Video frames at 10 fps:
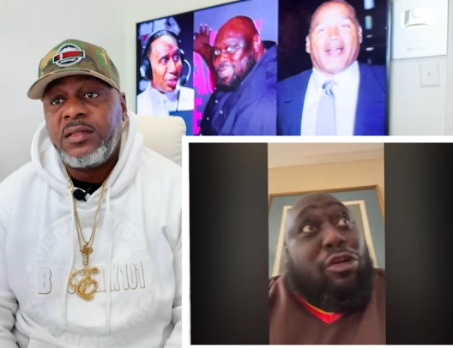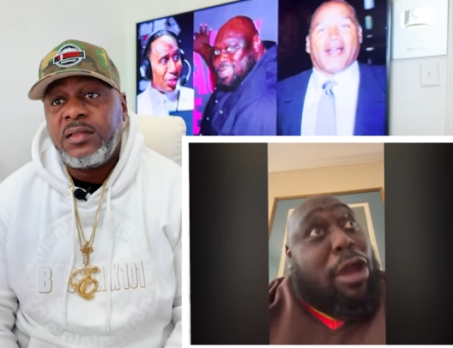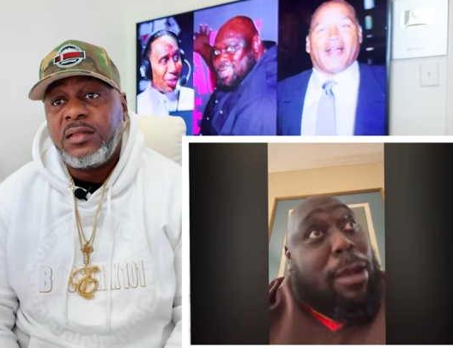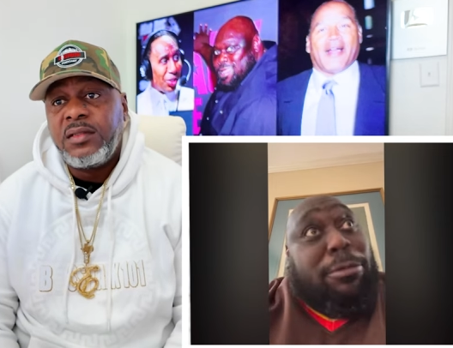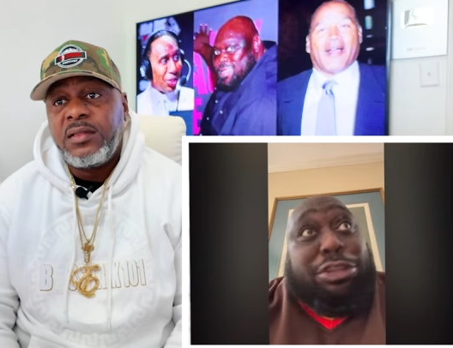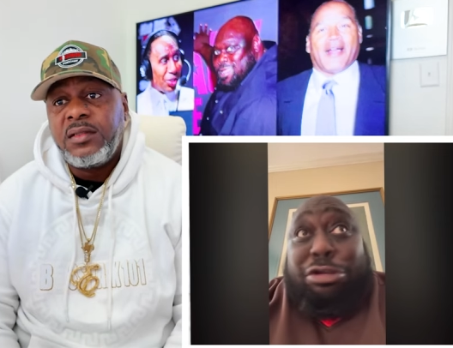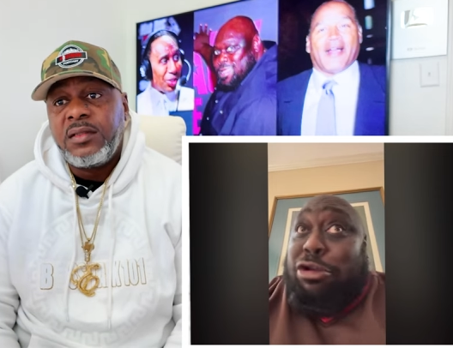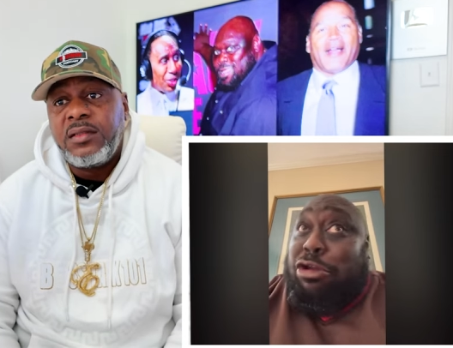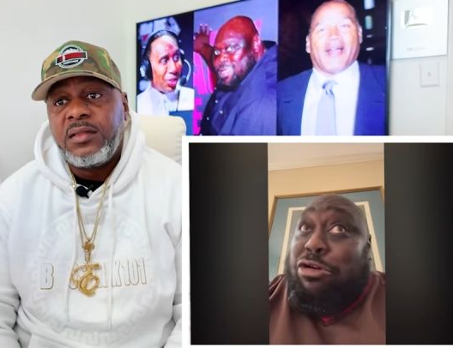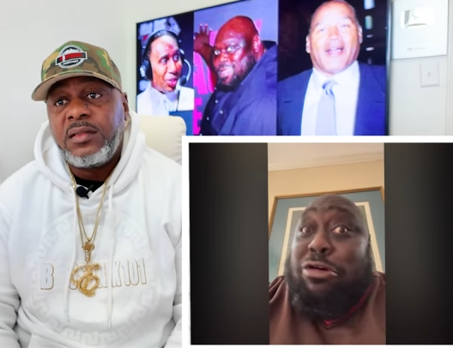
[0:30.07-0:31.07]
Speaker 1: I'm gonna show
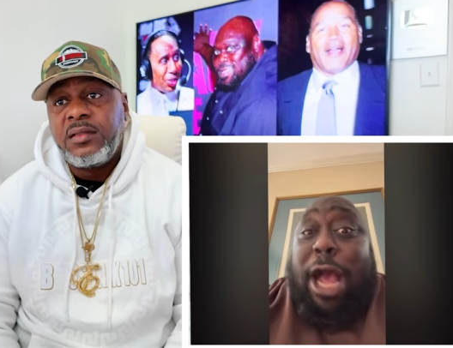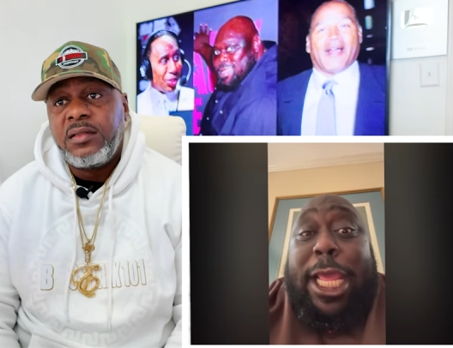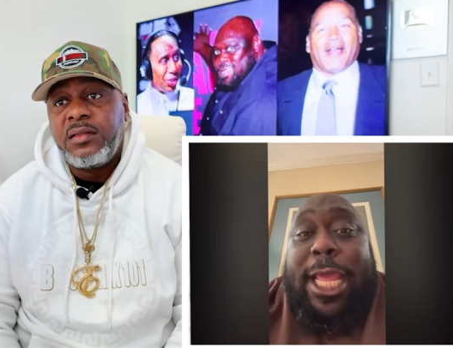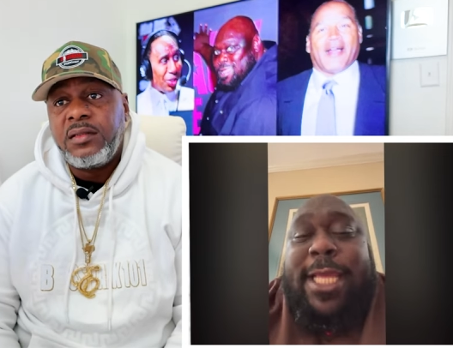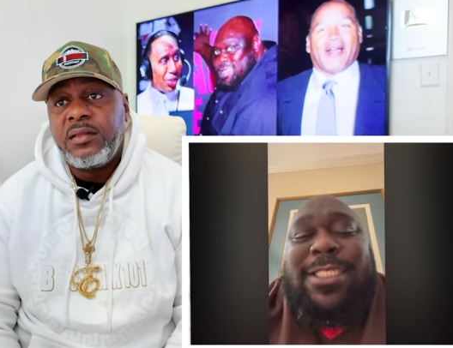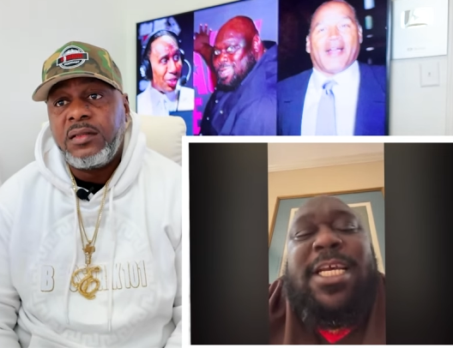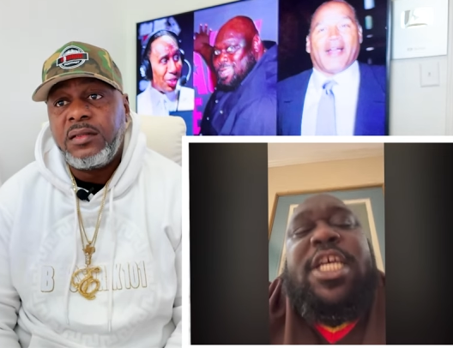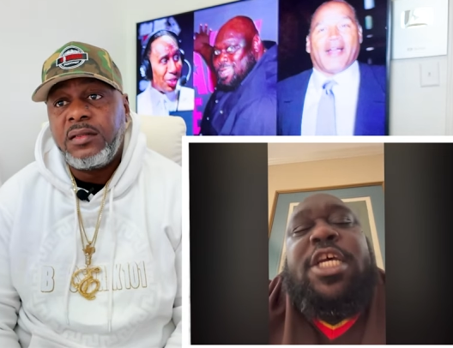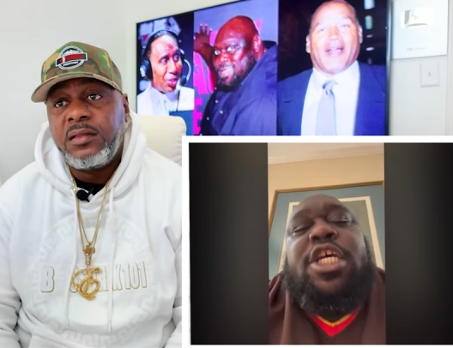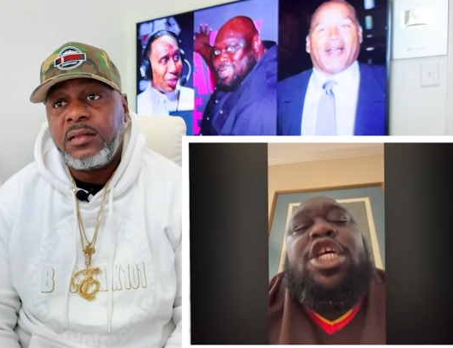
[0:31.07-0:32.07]
you who I is.
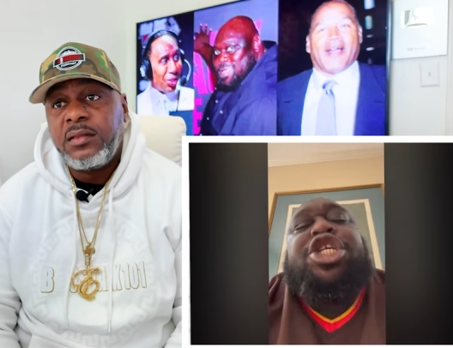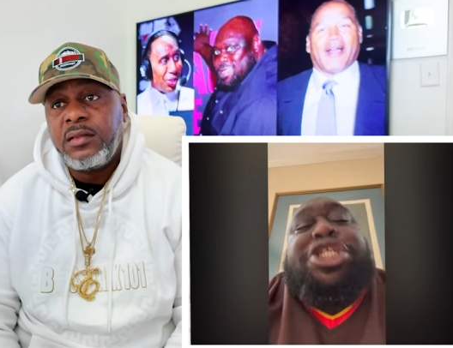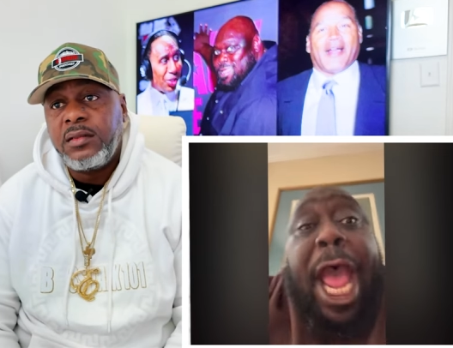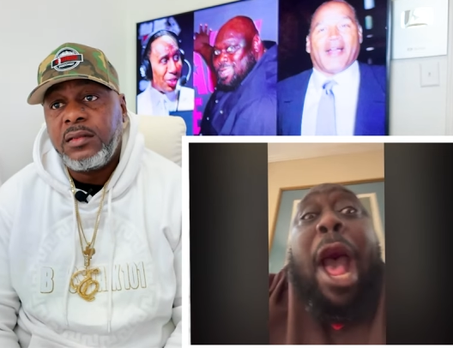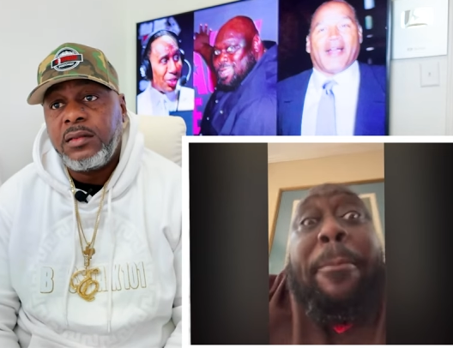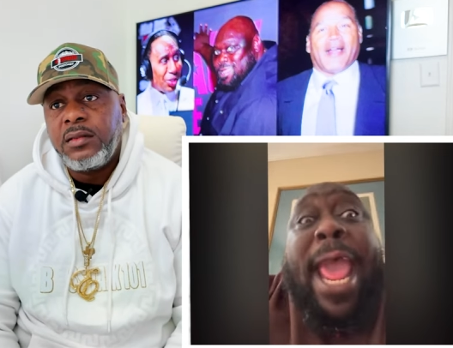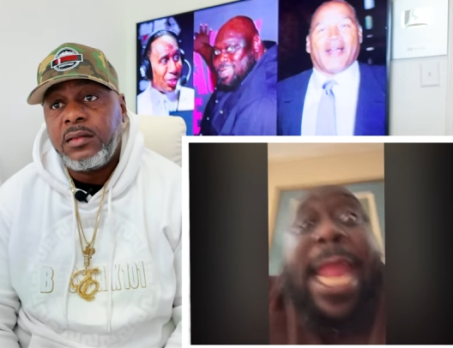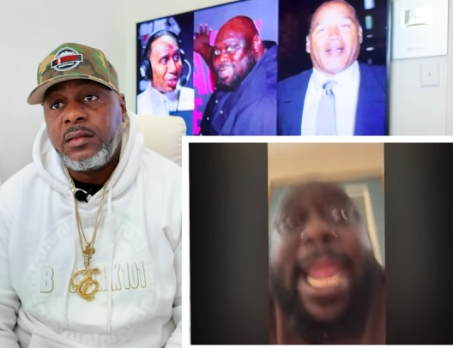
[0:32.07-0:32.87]
Show me.